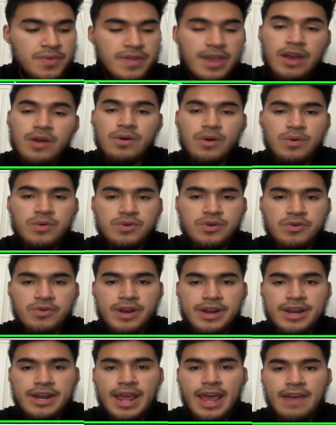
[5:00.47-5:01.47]
their own
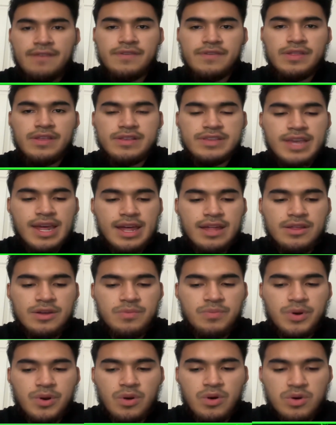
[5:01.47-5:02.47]
credit, having the
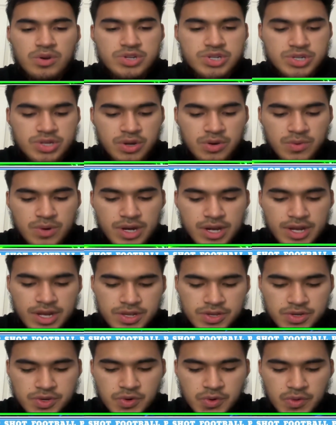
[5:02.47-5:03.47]
talent, but also
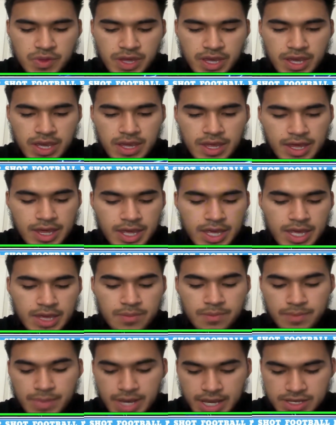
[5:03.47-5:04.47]
to the
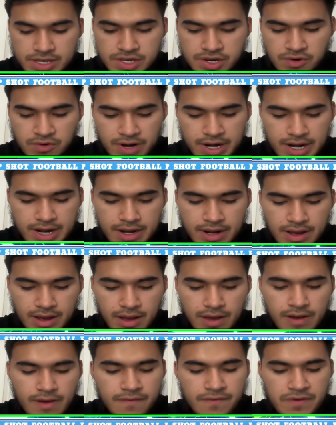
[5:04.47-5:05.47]
immense credit
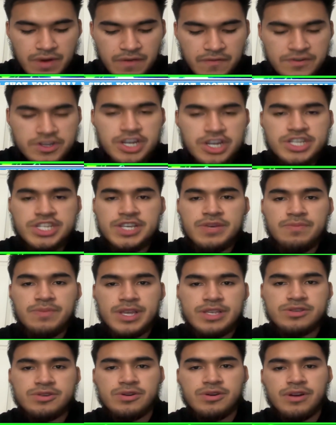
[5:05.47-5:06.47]
of of Jesse
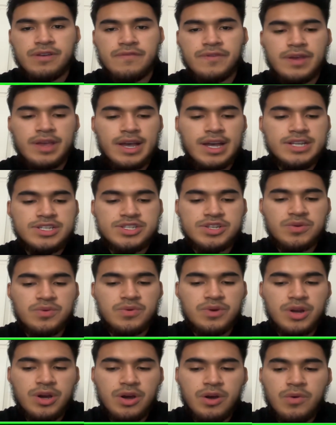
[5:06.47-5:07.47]
Minter. If you guys
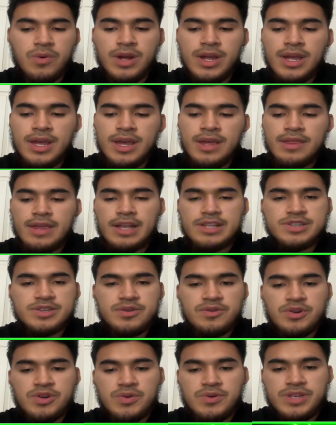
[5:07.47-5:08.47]
don't know, that's
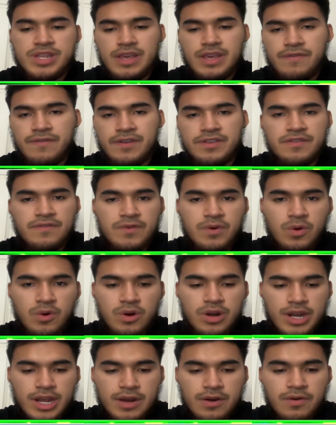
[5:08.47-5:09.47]
their new defensive
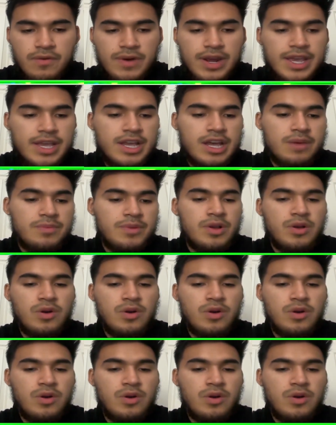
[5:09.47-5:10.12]
coordinator, right? Coming